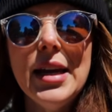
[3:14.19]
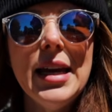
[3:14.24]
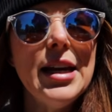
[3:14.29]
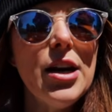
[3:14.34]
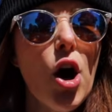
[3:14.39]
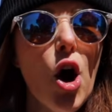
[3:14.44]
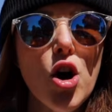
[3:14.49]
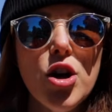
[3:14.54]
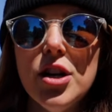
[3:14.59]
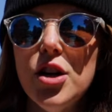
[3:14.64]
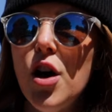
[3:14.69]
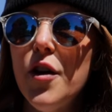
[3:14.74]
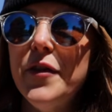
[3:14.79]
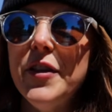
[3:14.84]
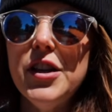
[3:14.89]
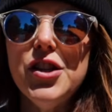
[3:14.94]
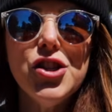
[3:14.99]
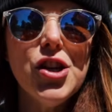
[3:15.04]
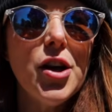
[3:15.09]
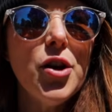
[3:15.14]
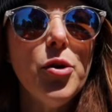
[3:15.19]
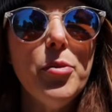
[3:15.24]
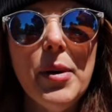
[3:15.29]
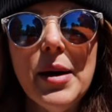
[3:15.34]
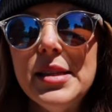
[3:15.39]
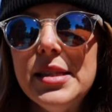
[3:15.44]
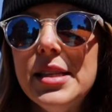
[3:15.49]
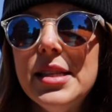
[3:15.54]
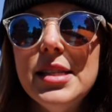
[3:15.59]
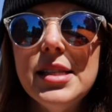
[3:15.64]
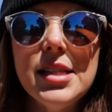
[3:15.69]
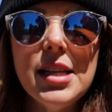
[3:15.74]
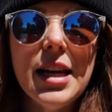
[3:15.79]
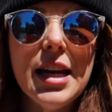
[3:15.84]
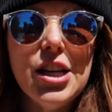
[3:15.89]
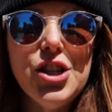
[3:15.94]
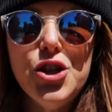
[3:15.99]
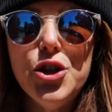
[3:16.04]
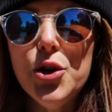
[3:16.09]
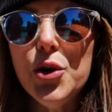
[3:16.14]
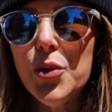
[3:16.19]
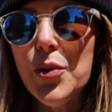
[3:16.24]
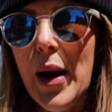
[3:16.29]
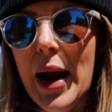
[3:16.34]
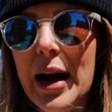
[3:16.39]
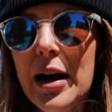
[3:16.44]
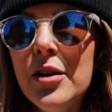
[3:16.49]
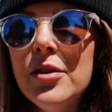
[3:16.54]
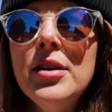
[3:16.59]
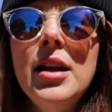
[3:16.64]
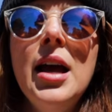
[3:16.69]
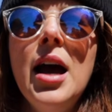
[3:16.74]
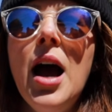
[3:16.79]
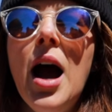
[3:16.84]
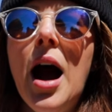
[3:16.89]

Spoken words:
get on and off these shuttle buses to get you around,